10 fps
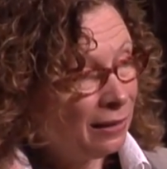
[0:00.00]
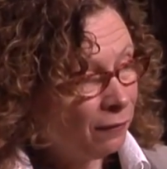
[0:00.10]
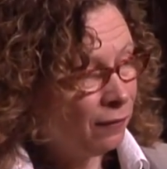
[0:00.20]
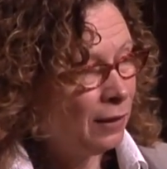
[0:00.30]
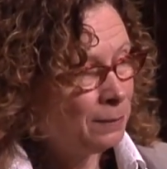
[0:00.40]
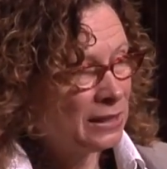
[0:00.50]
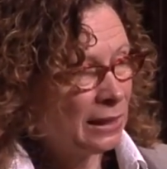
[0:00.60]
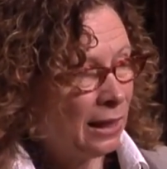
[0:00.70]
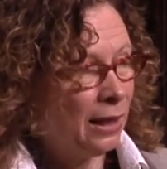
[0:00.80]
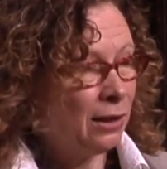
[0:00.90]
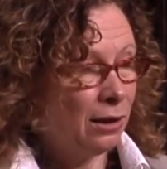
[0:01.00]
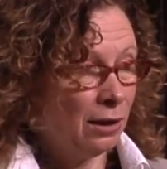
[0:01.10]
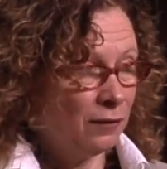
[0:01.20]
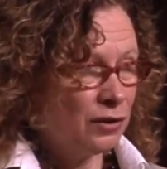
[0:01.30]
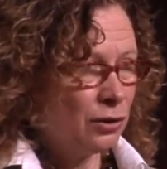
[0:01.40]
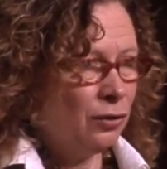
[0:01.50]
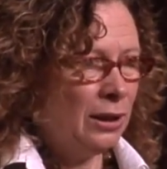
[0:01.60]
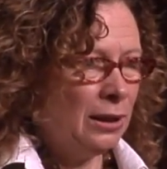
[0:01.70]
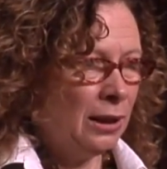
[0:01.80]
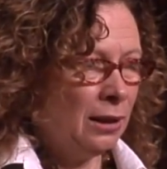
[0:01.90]
the flip side of
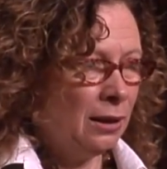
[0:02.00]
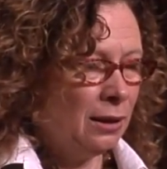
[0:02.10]
screening